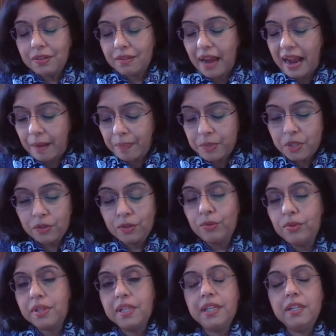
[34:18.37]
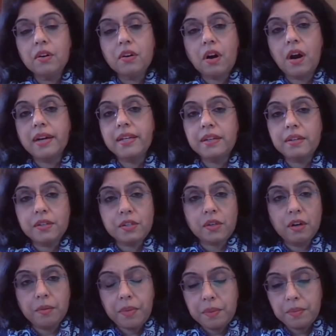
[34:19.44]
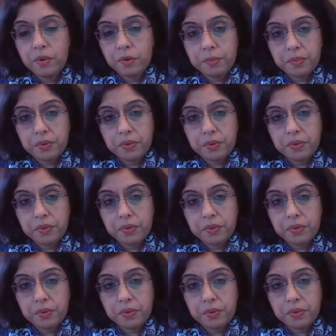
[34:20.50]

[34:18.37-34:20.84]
absolutely your content is going to be both